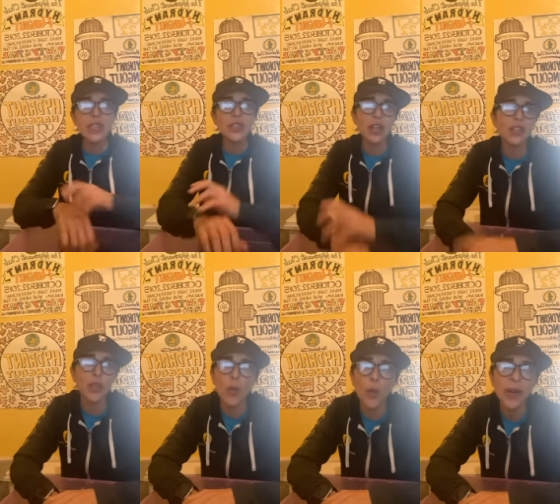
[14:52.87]
just
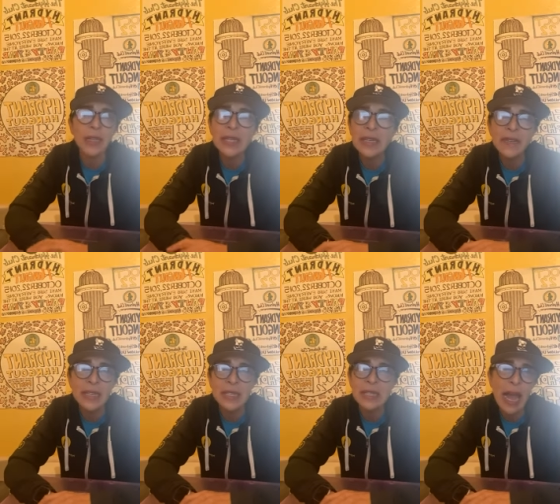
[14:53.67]
don't want to leave
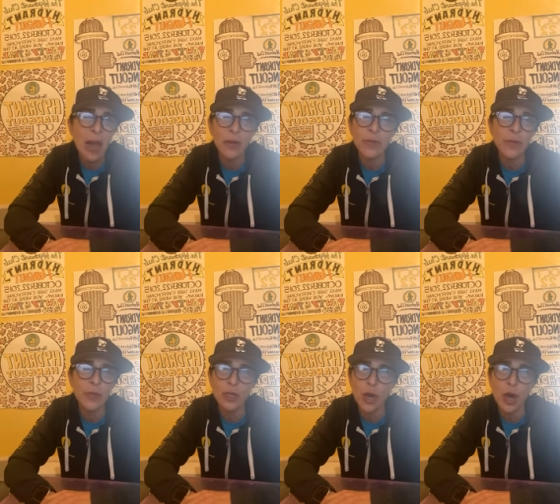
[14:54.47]
it down for
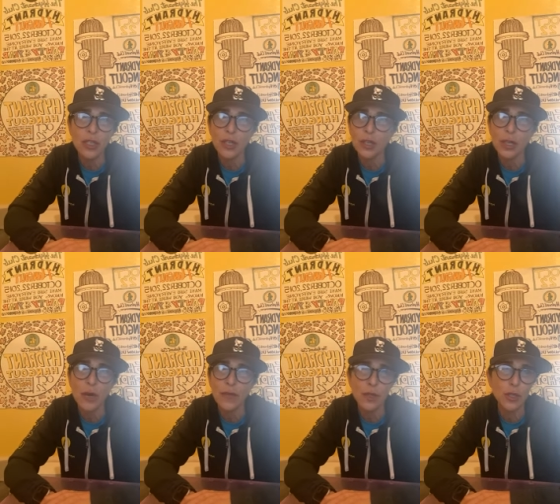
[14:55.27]
the dog to the
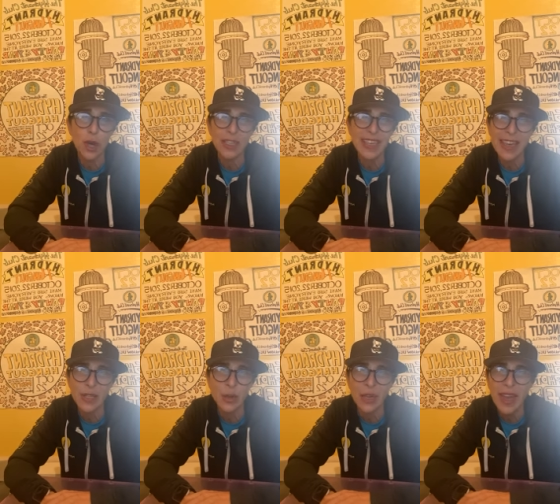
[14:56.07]
dog for the dog to get
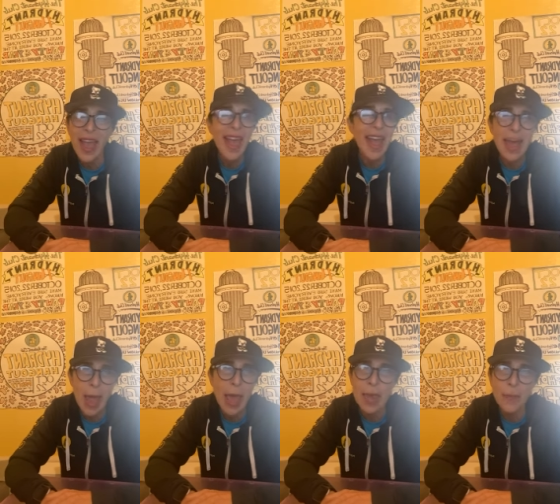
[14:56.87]
to it
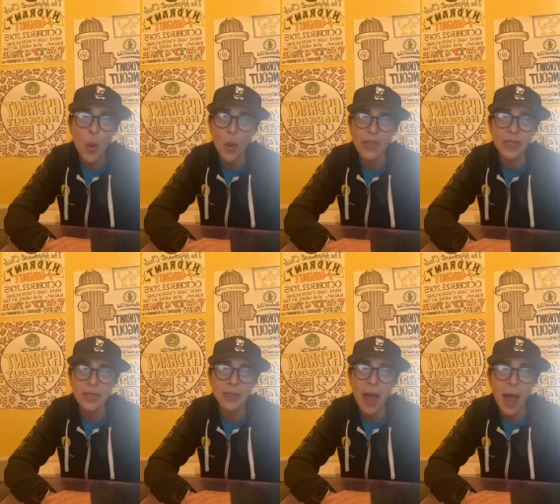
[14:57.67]
at any point
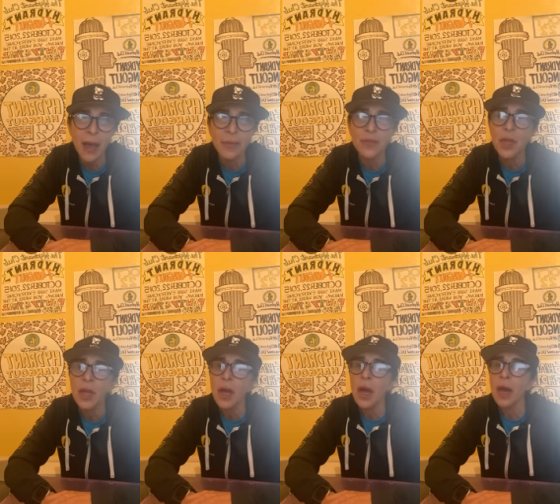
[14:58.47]
in time.
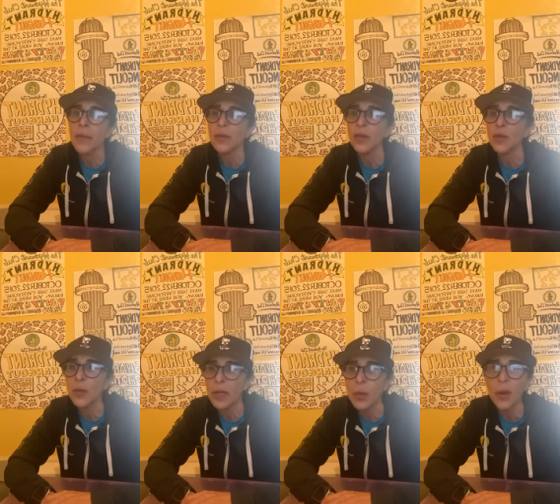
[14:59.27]
Um, you
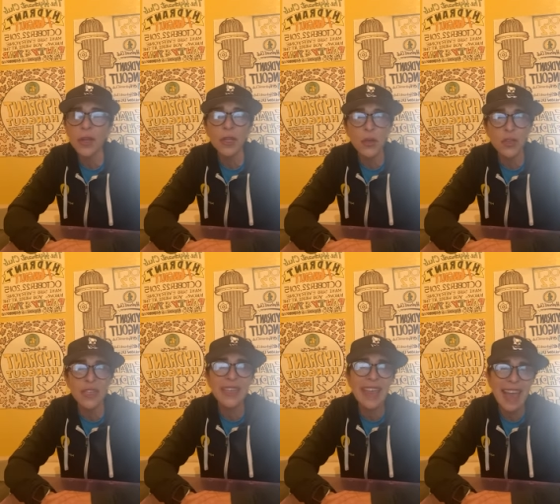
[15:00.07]
really want to use
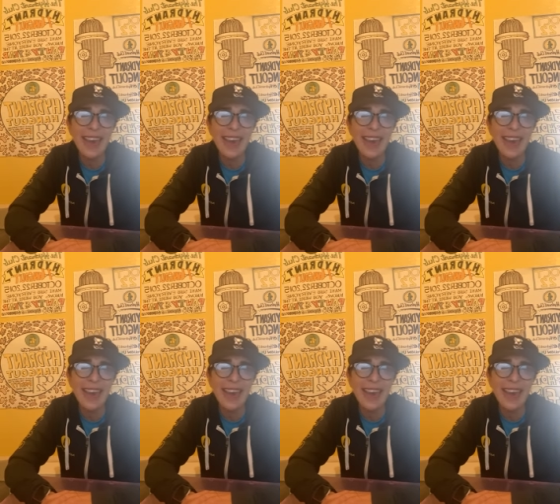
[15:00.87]
it again